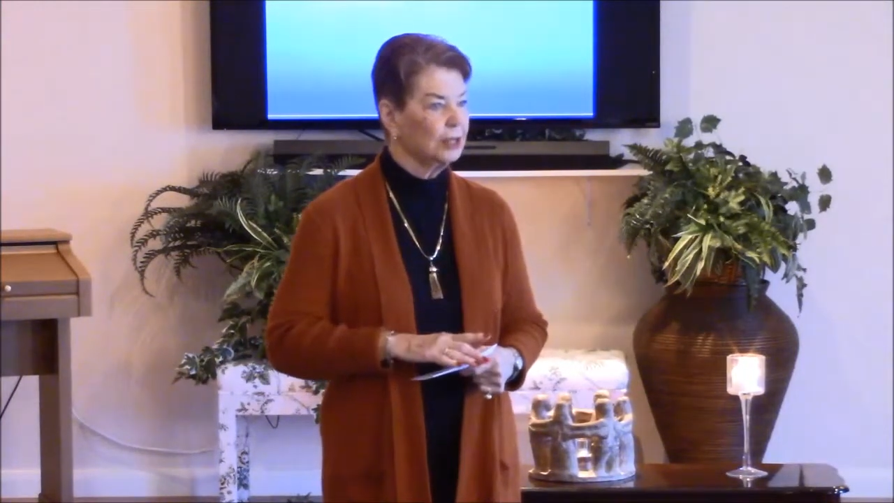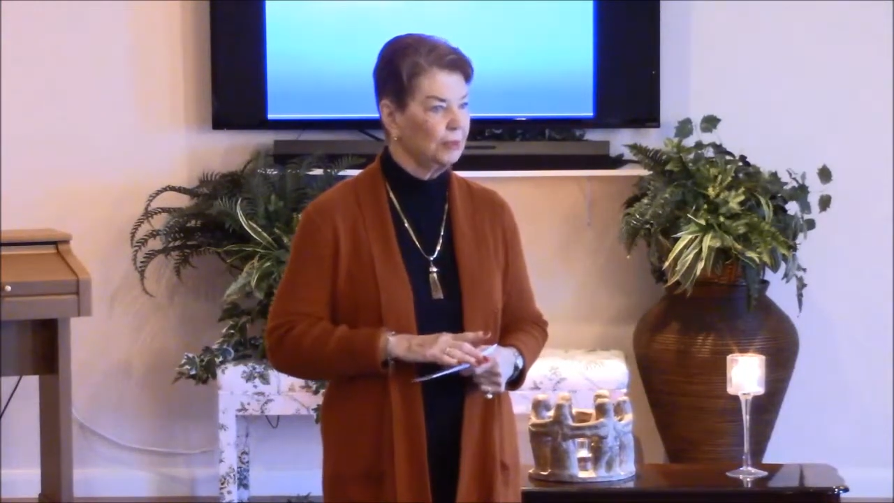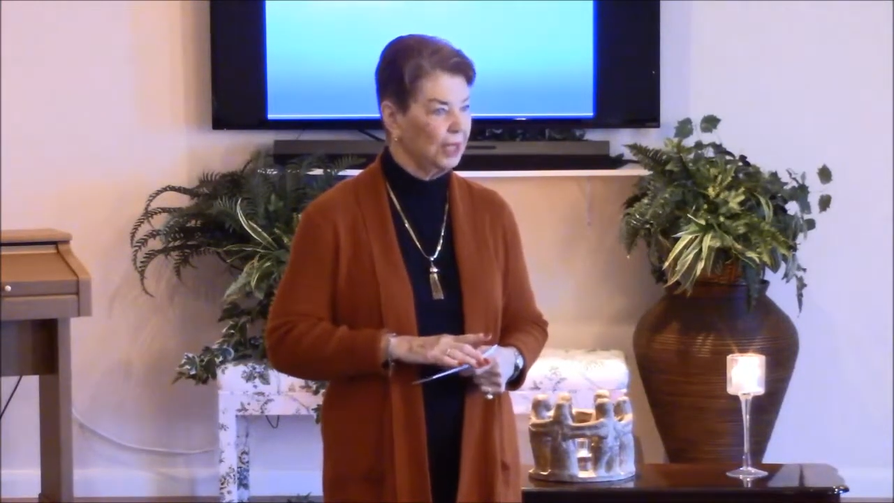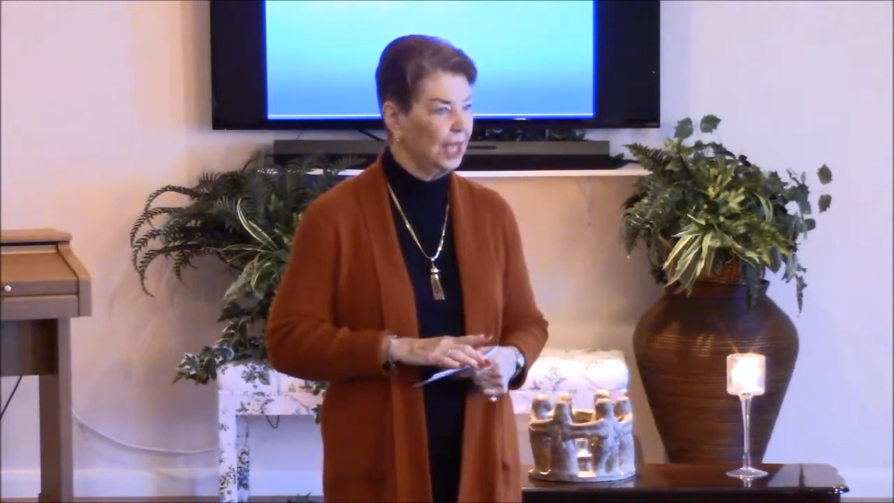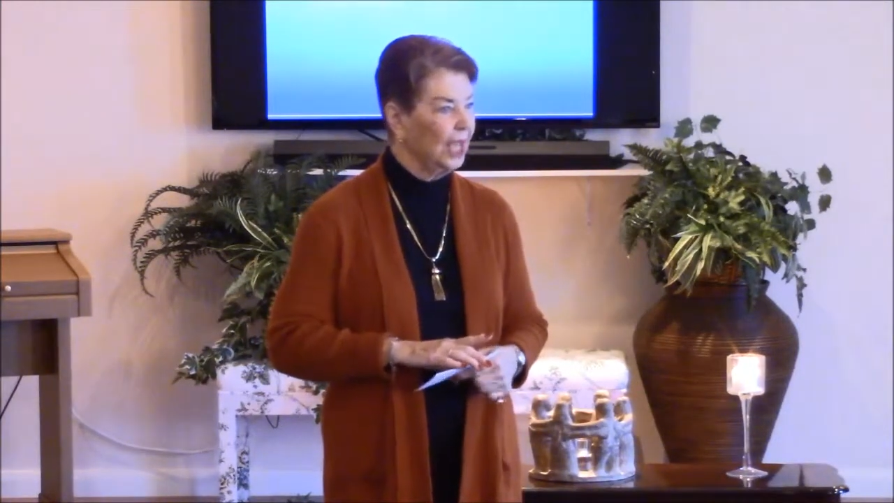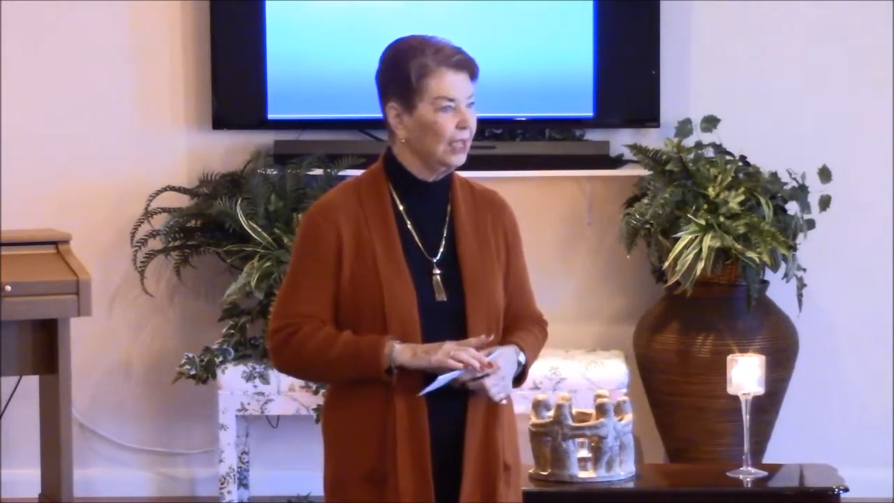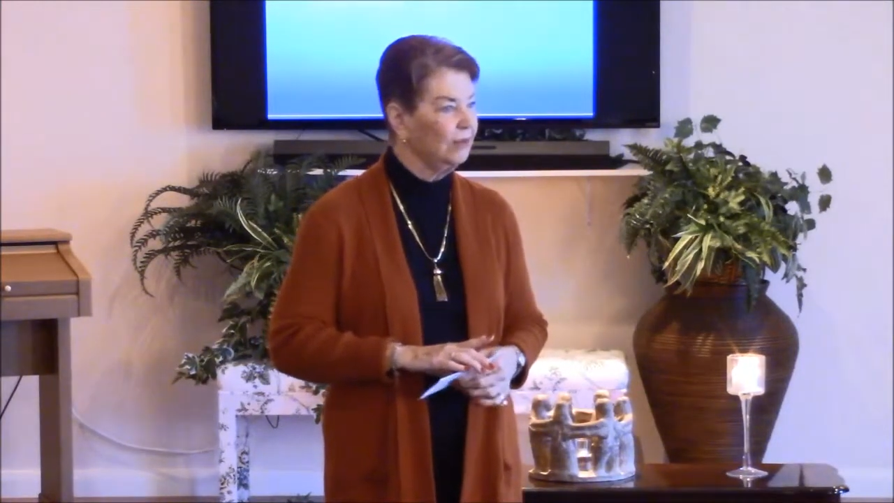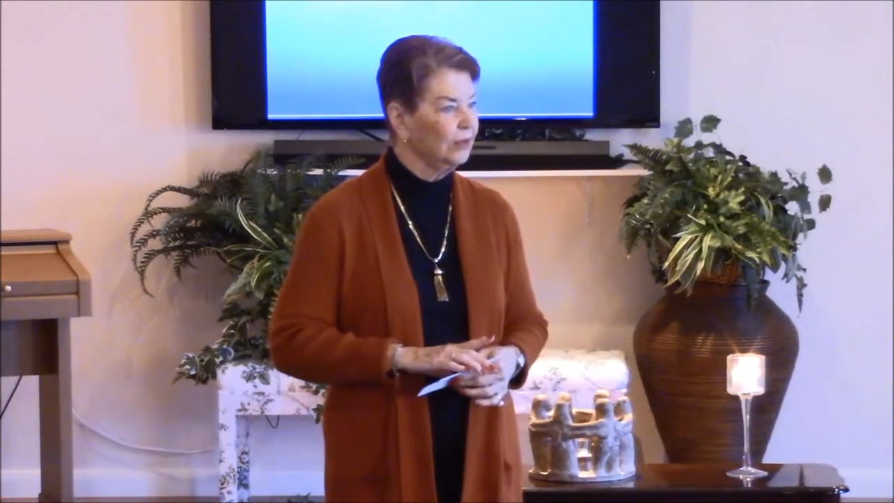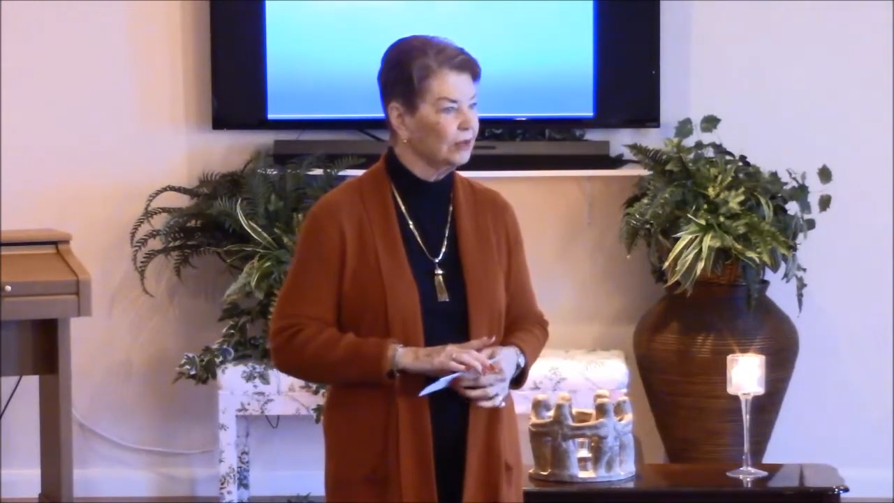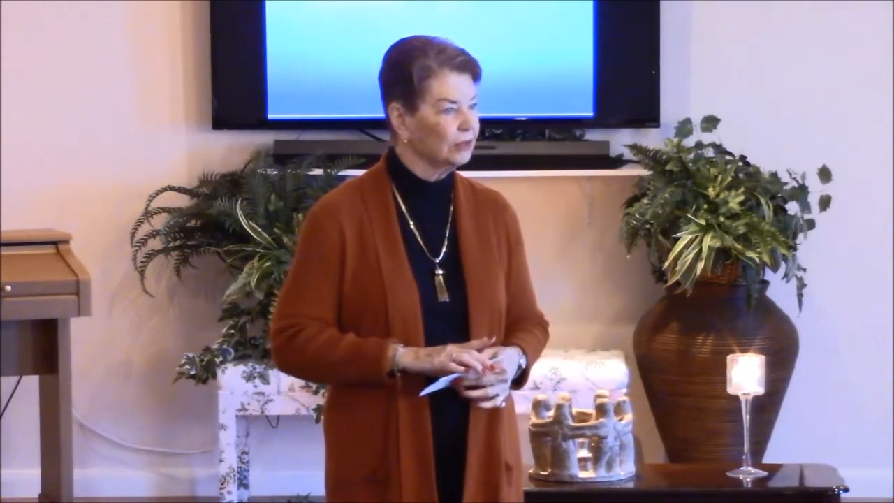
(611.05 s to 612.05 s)
and
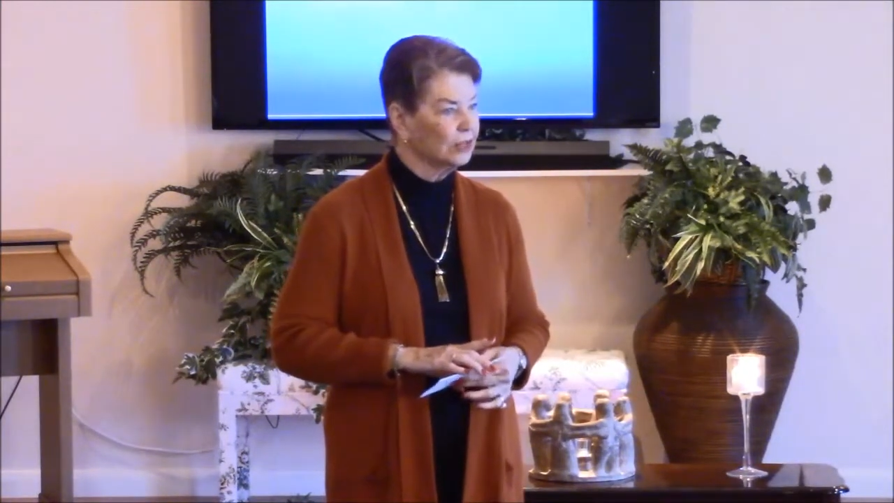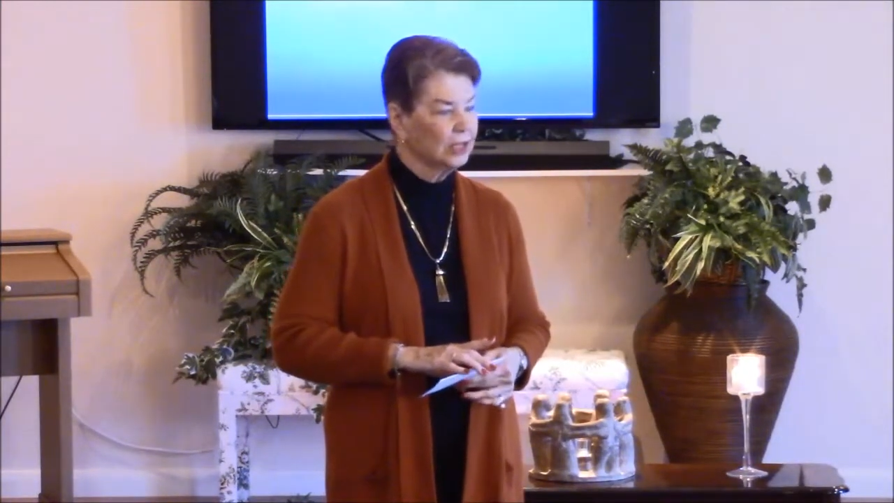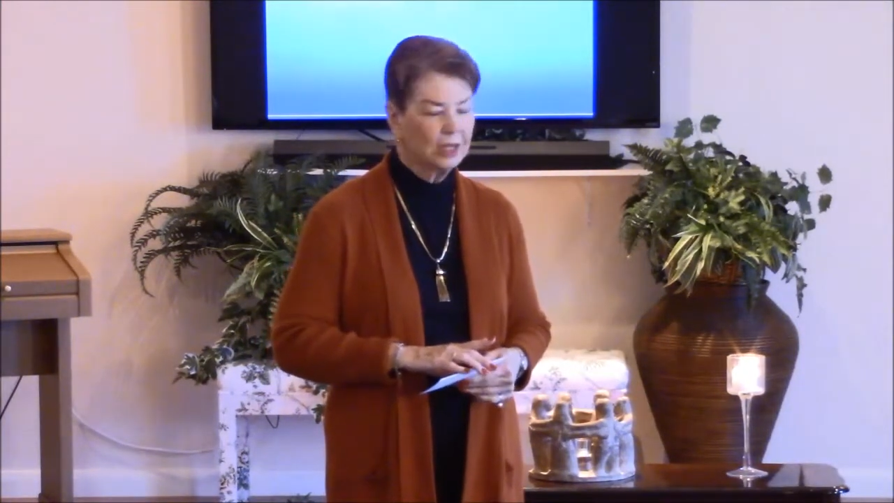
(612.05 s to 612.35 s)
behaviors